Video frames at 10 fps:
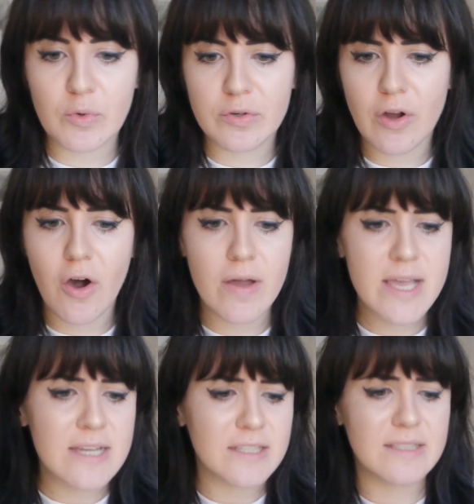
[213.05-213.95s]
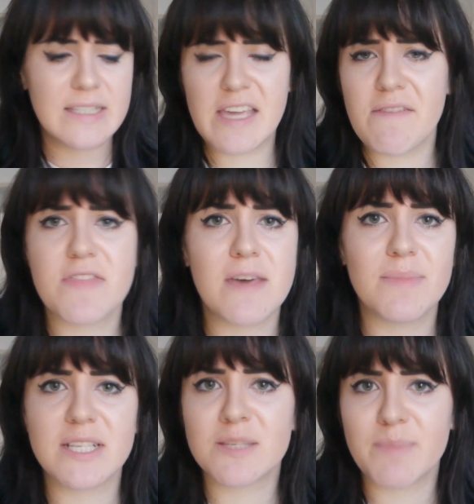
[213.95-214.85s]
will not just give
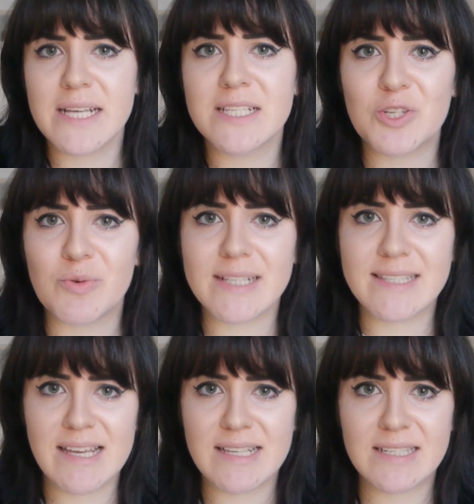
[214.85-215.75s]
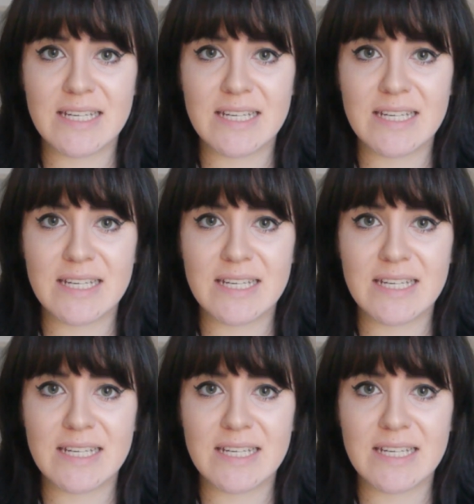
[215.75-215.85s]
them the space to exist,